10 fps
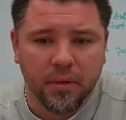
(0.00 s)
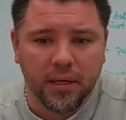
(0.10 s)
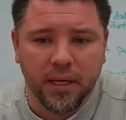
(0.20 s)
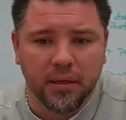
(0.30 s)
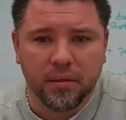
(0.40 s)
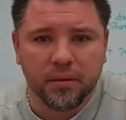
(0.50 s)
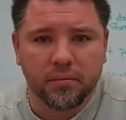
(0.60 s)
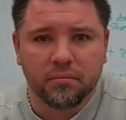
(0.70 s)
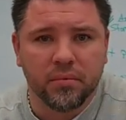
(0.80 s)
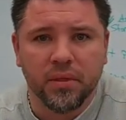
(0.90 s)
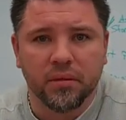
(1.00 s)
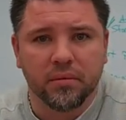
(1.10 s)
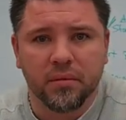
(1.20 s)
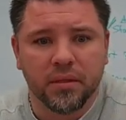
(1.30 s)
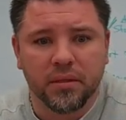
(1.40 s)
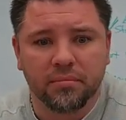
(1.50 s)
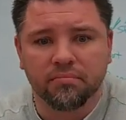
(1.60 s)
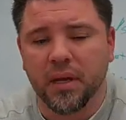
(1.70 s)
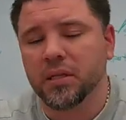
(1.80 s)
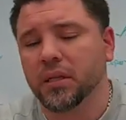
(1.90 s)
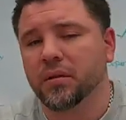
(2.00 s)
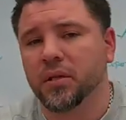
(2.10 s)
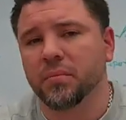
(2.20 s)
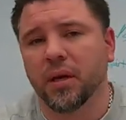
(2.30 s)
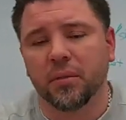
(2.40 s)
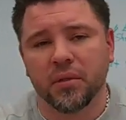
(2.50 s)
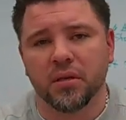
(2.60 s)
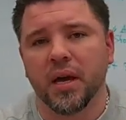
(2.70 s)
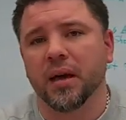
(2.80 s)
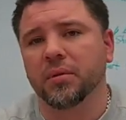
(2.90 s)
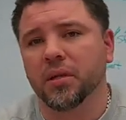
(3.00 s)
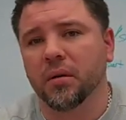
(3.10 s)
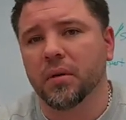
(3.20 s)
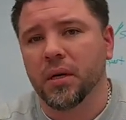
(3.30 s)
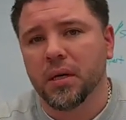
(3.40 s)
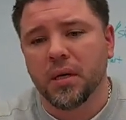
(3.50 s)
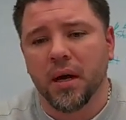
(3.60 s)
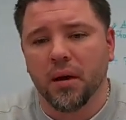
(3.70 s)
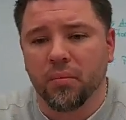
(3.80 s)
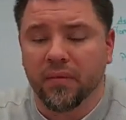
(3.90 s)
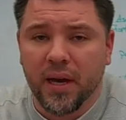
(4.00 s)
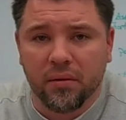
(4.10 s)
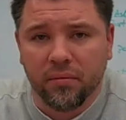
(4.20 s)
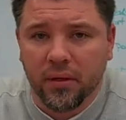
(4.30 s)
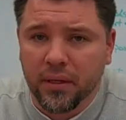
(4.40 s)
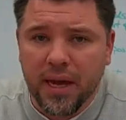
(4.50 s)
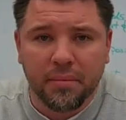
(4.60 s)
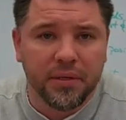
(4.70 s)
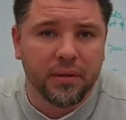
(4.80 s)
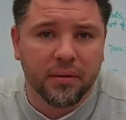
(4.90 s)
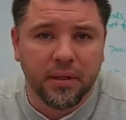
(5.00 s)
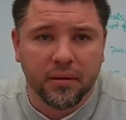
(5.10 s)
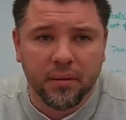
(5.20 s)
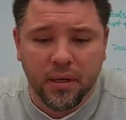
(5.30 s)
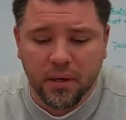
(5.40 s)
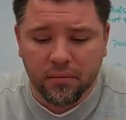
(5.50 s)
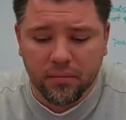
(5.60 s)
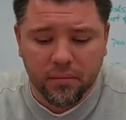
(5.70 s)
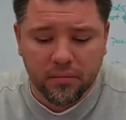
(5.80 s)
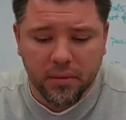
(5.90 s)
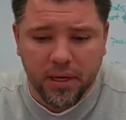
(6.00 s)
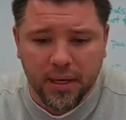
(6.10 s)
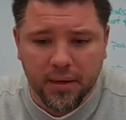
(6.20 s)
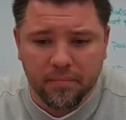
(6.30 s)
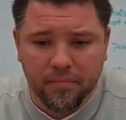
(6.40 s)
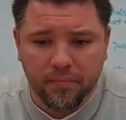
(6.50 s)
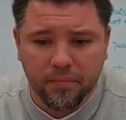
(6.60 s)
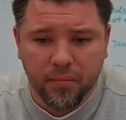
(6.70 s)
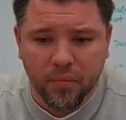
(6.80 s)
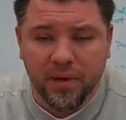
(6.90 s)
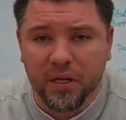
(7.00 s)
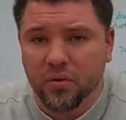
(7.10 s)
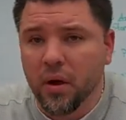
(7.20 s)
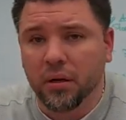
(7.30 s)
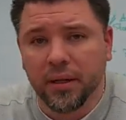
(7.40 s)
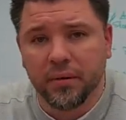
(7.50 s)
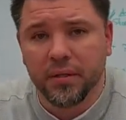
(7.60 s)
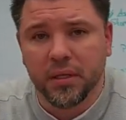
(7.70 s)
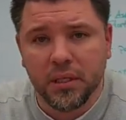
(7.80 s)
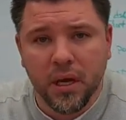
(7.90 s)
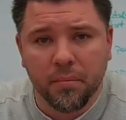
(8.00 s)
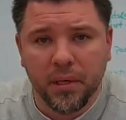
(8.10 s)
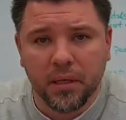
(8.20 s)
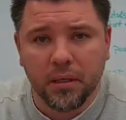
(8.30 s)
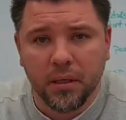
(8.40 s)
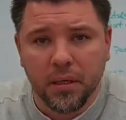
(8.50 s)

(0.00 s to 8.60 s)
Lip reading: again, this basically just becomes a job. So we've got a really good opportunity. We've got strong leaders in this company.